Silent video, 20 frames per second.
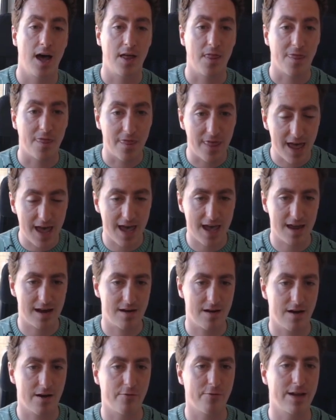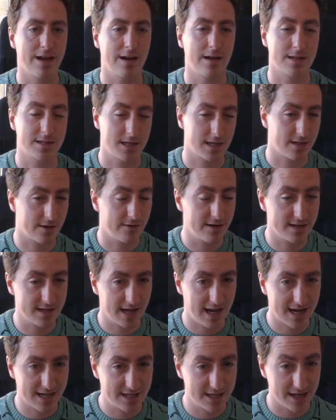Then I realised that there is
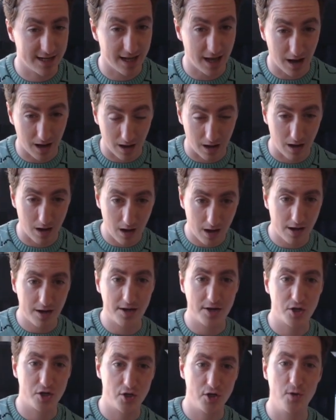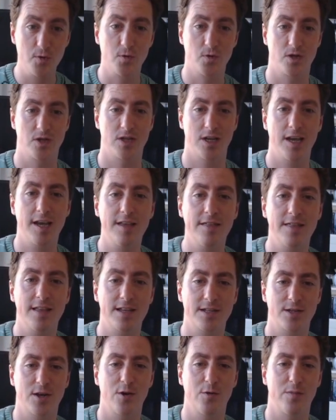actually a lot of juice in
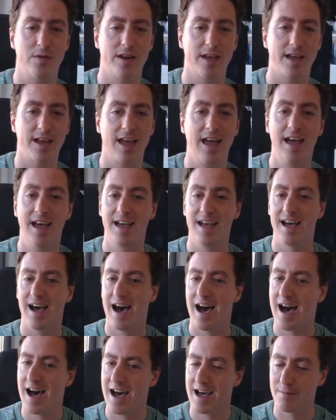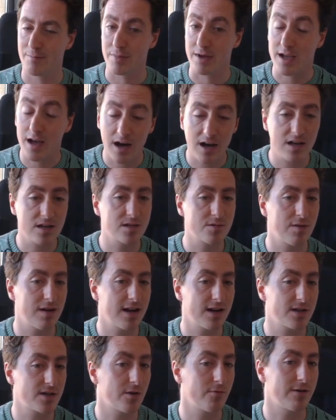this opening. And because
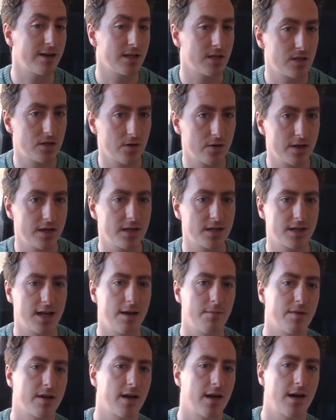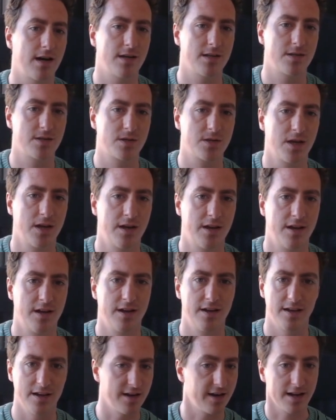players don't really study it, and because
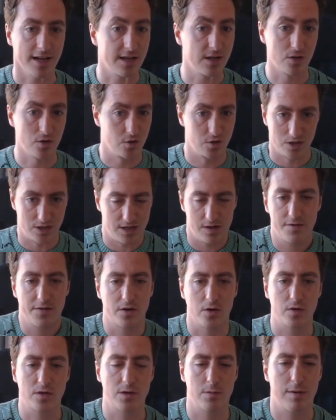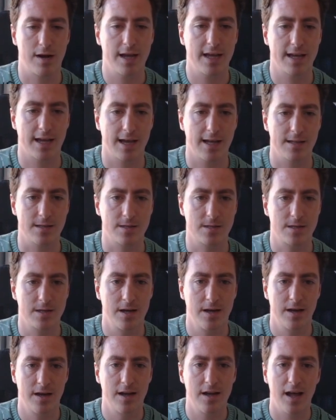it is just difficult to play against,
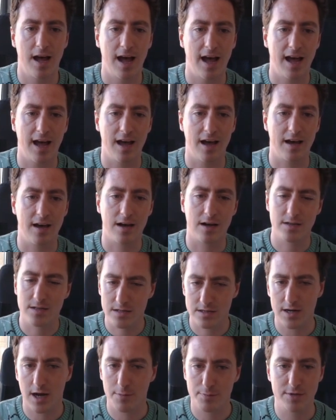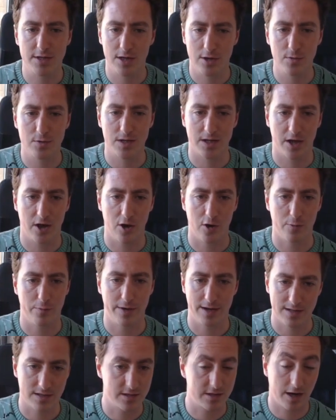I stopped losing hope
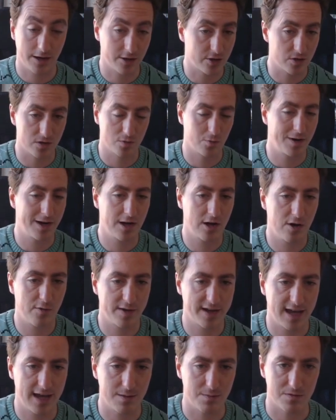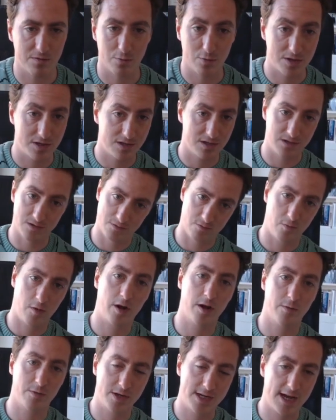and started just winning all my games, which is what
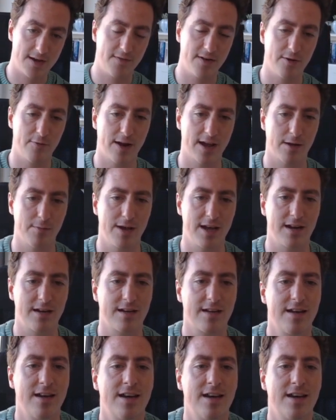I would definitely recommend.